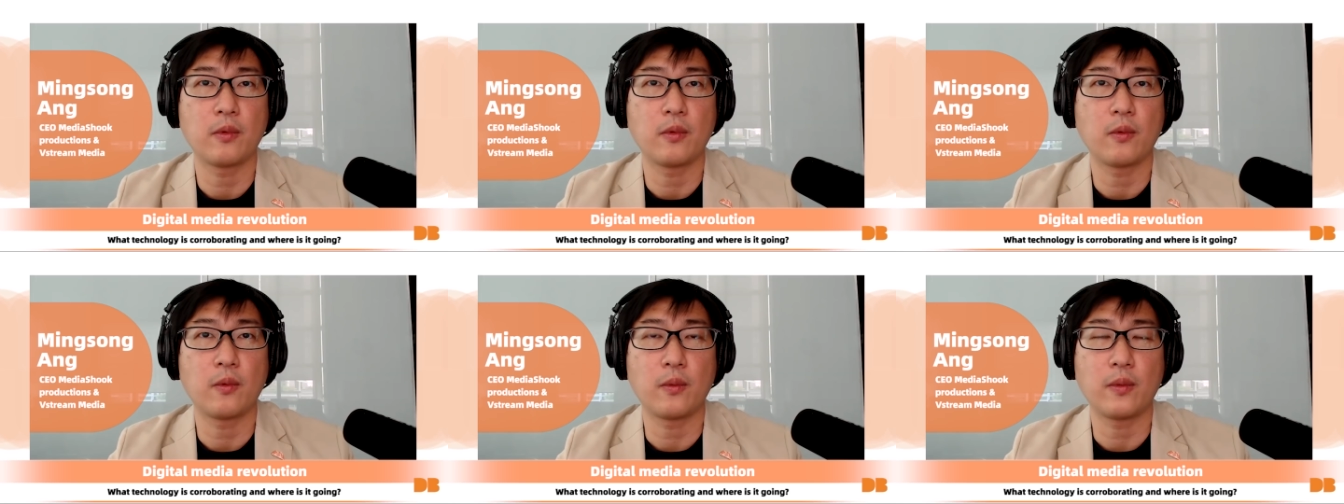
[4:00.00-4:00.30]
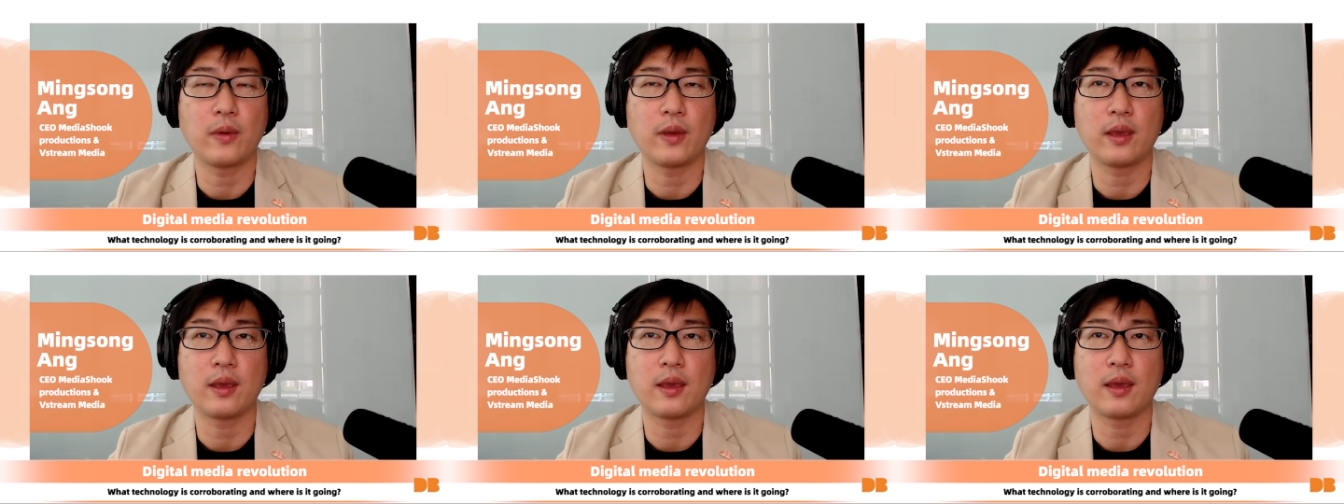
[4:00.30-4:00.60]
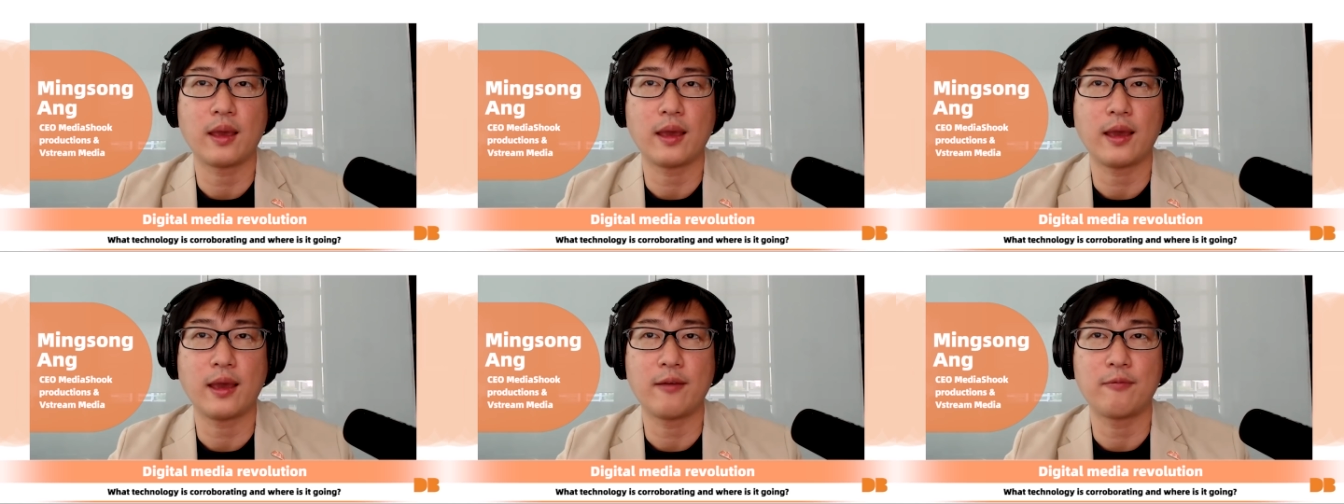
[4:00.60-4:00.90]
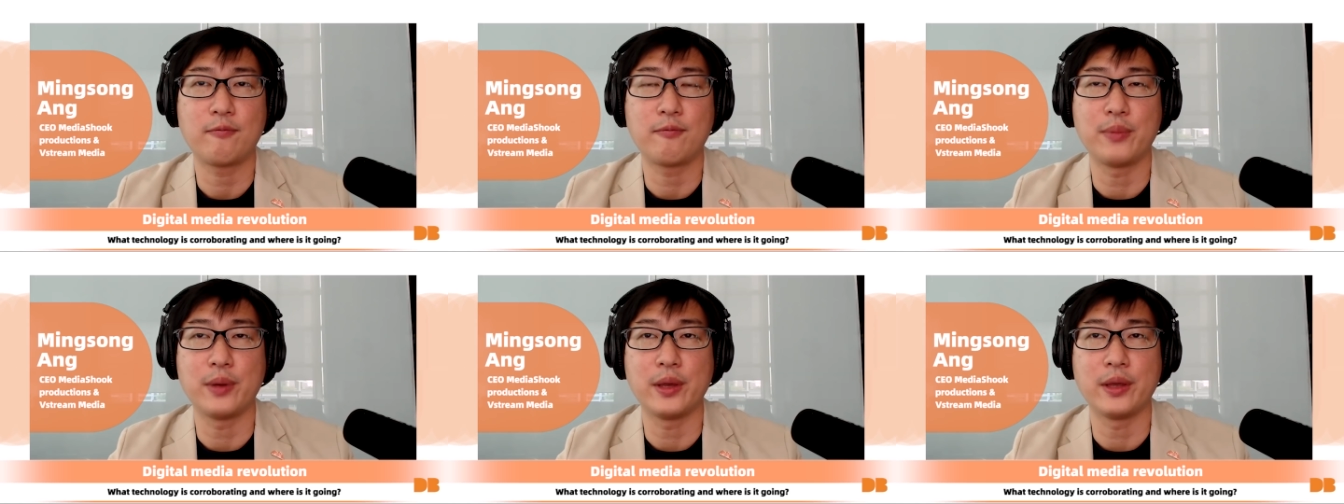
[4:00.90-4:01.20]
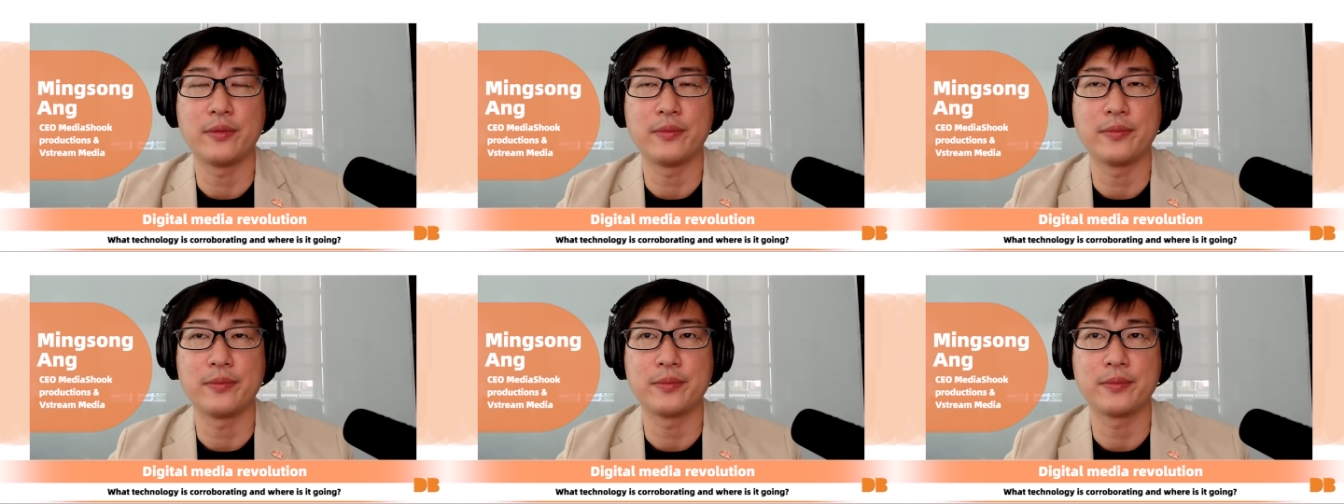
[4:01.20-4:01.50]
we have
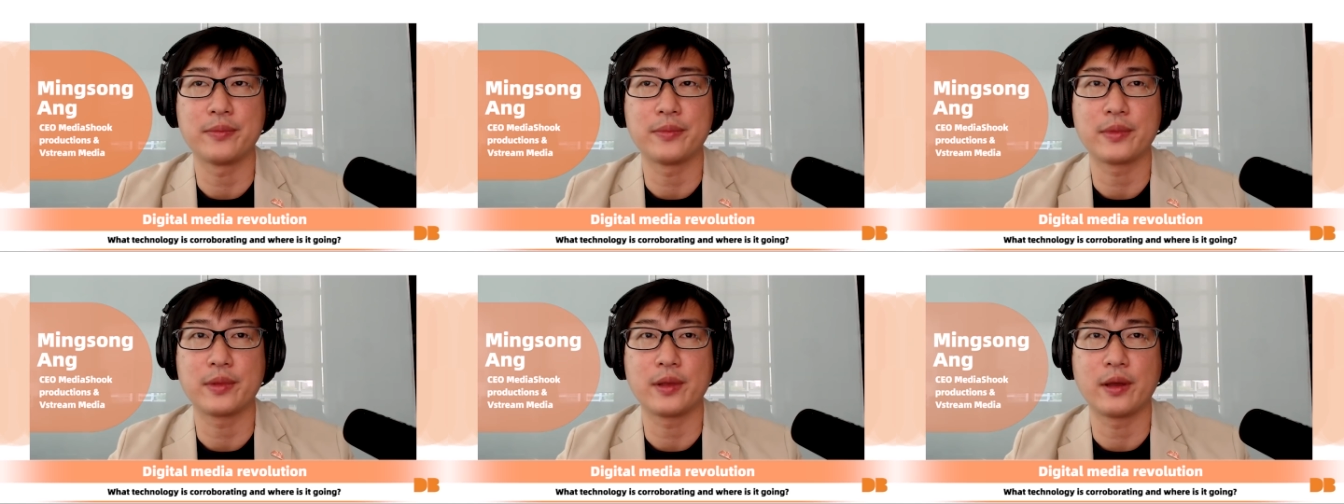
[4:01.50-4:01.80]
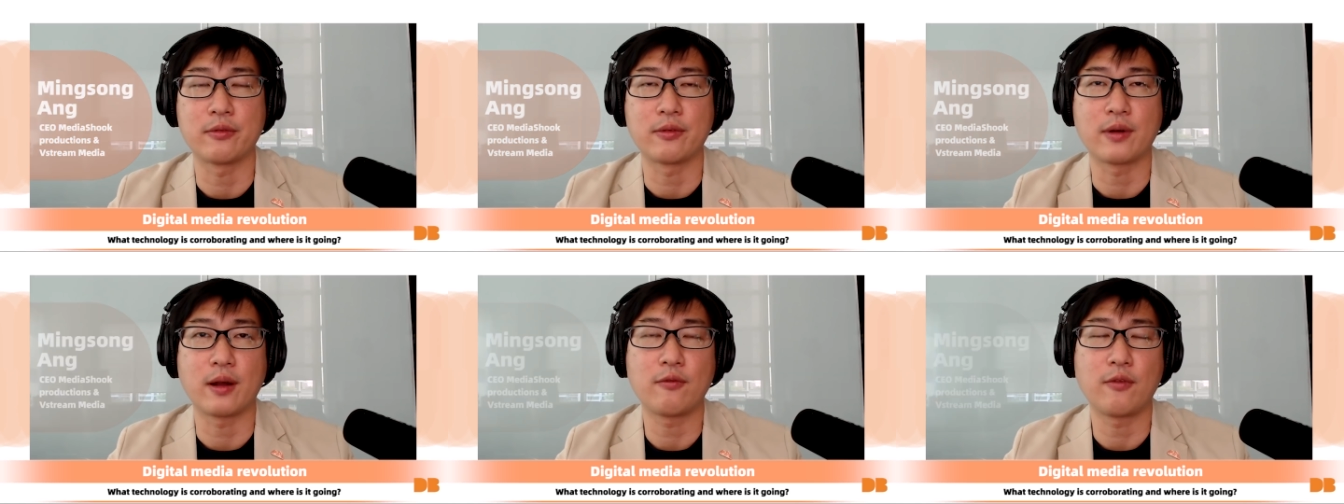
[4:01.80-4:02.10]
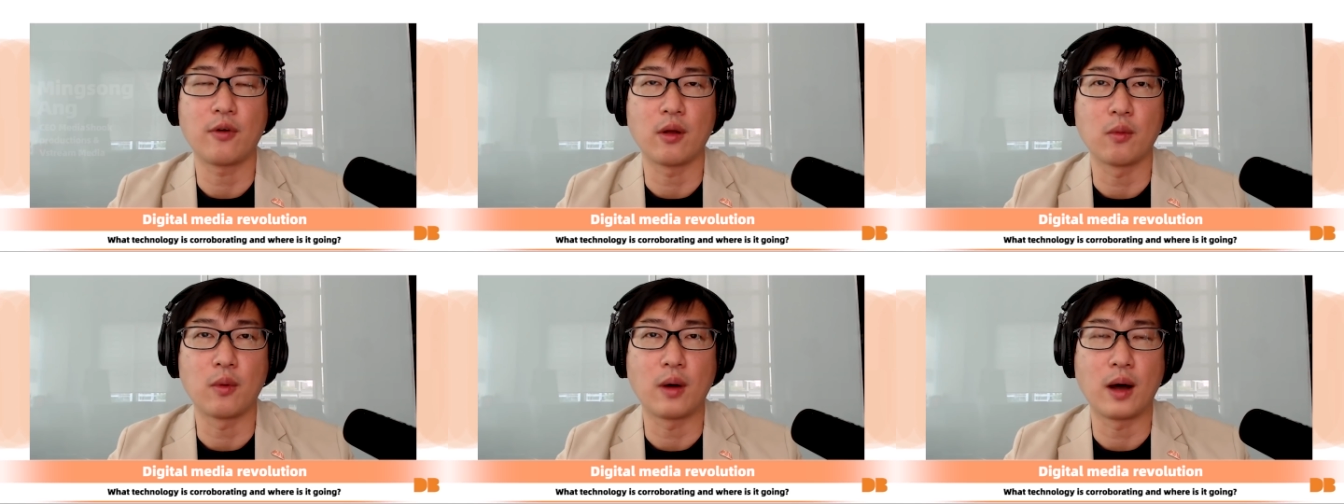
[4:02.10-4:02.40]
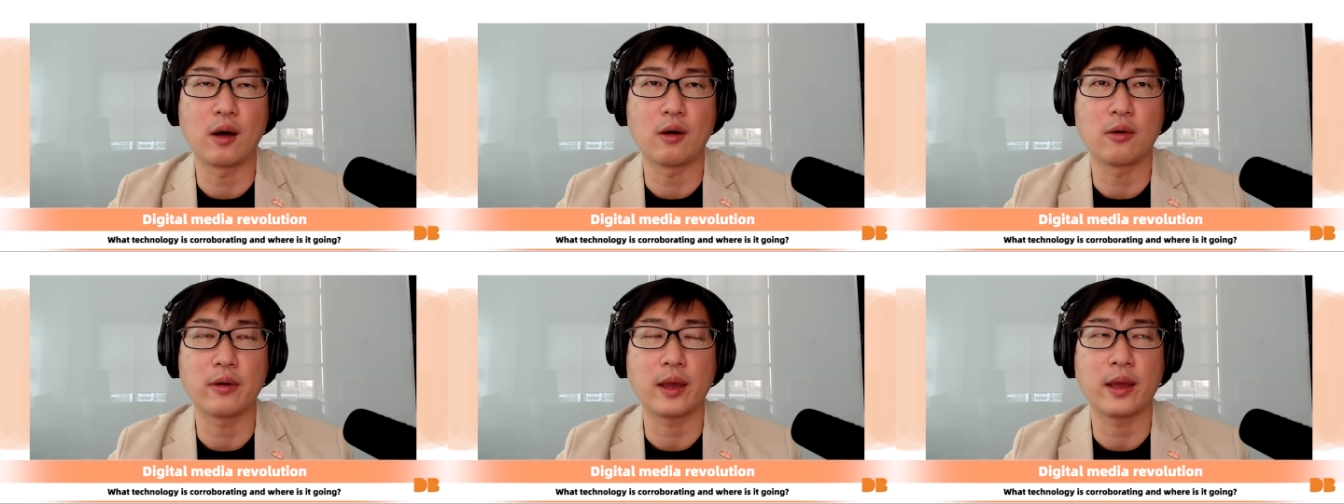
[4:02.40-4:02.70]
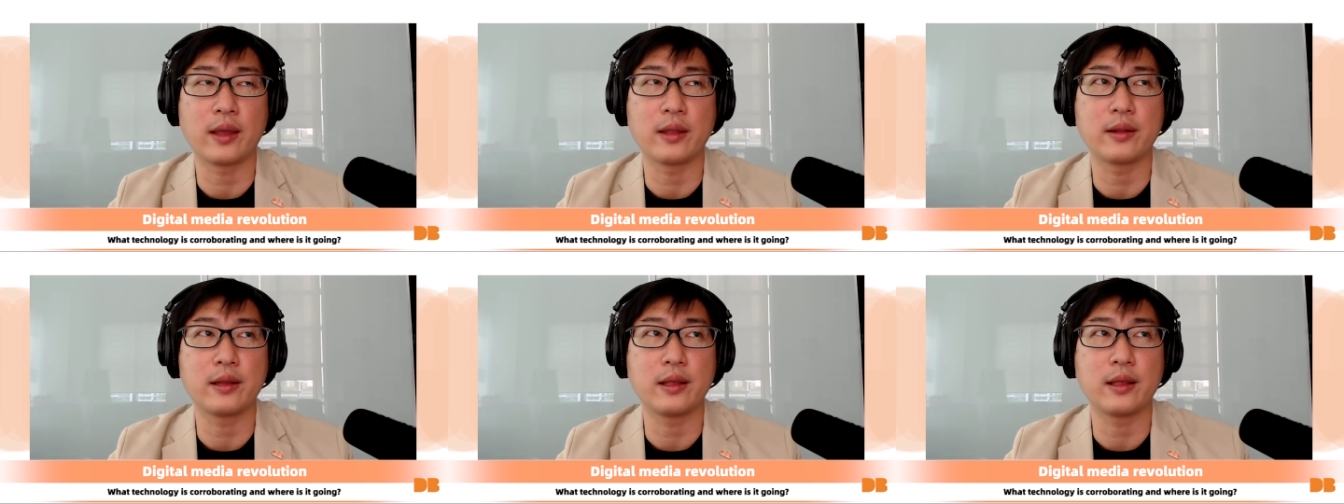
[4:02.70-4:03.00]
been around for a while,
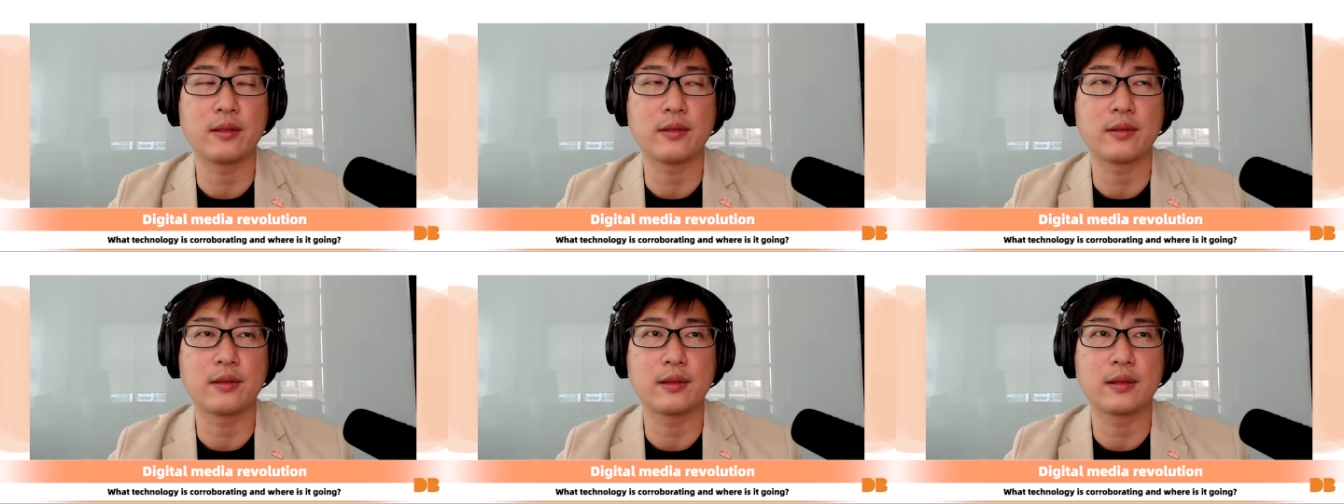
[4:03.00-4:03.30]
and it